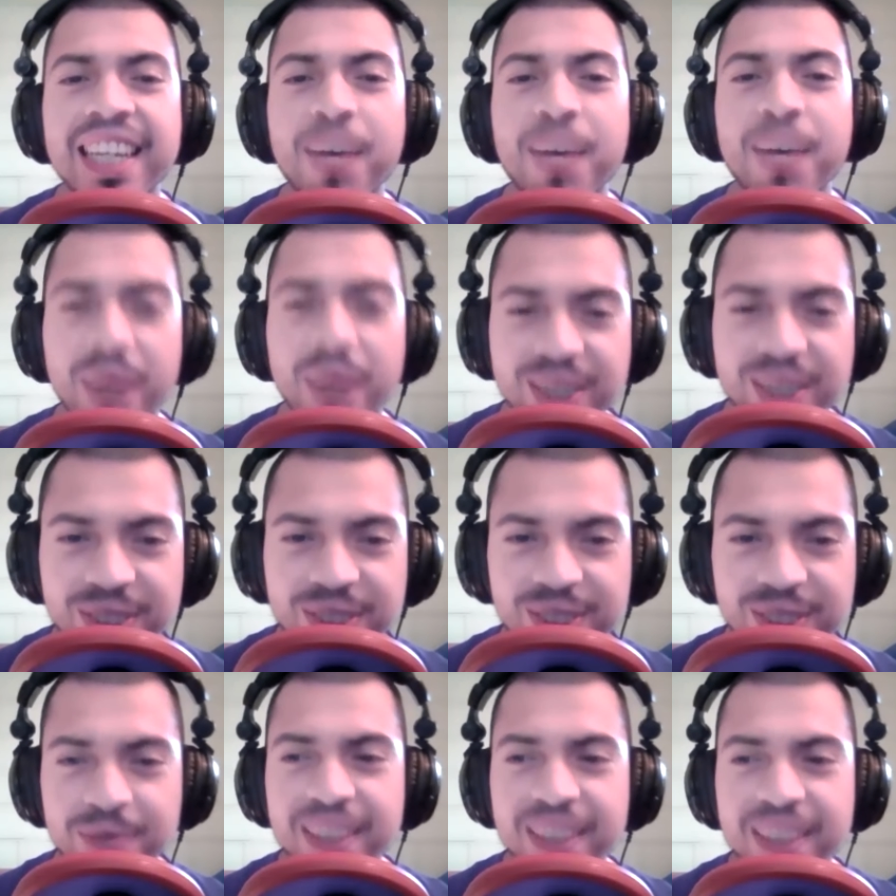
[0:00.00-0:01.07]
about you,
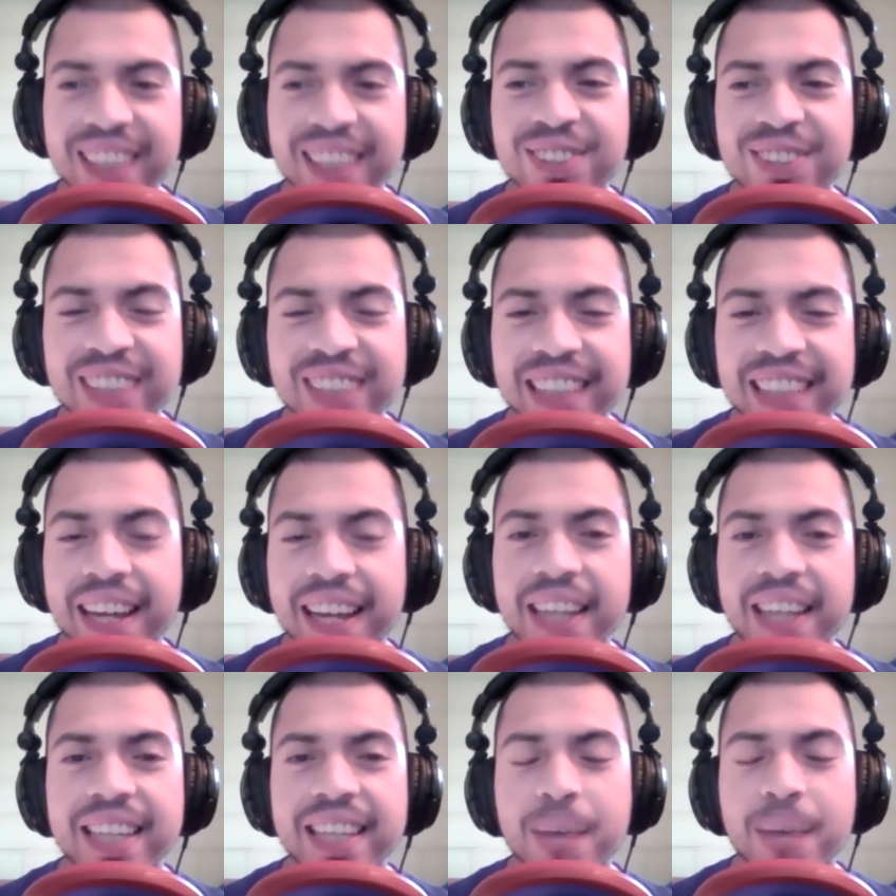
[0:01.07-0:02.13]
something interesting that
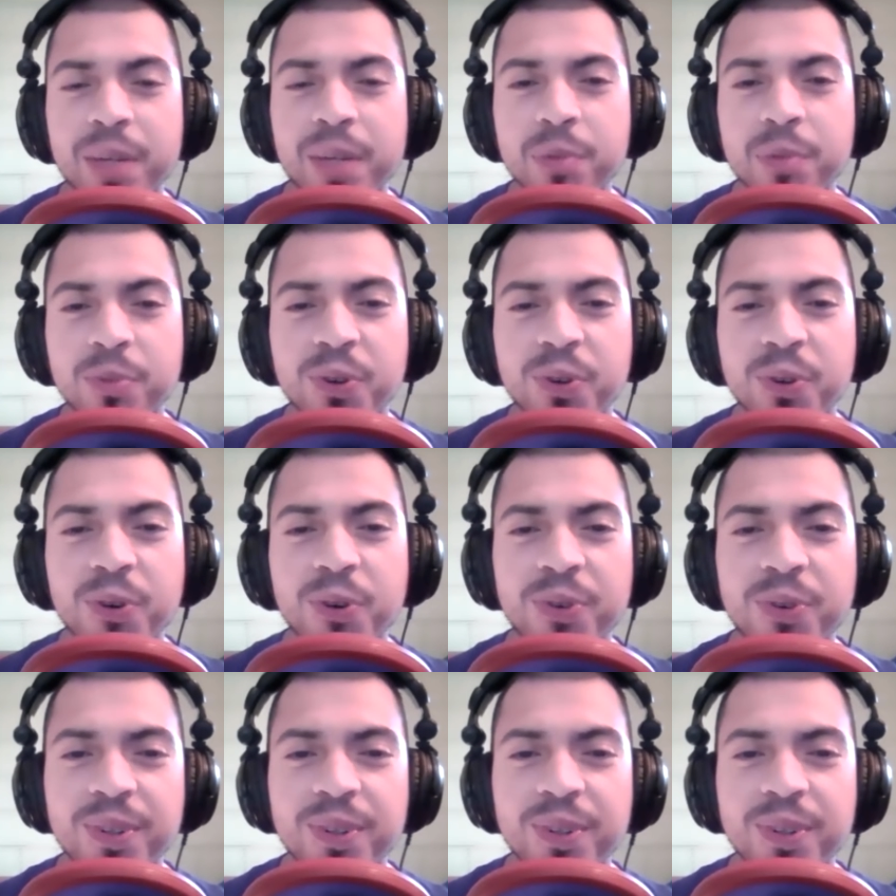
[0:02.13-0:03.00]
not many people know.